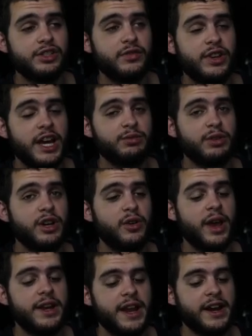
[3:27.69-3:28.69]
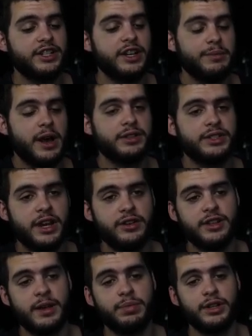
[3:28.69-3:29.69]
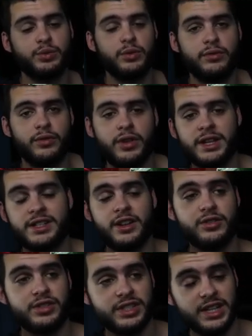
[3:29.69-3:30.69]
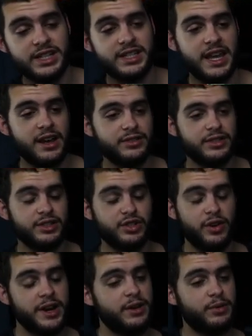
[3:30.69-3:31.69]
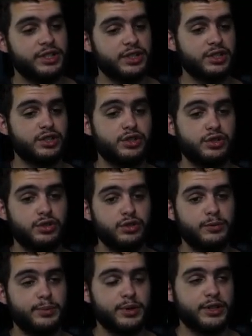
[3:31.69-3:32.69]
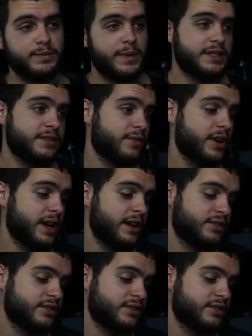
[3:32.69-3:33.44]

So if you guys want to go ahead and actually get Myles Garrett to that plus one overall, that's another 6,000 training, which is super expensive right now.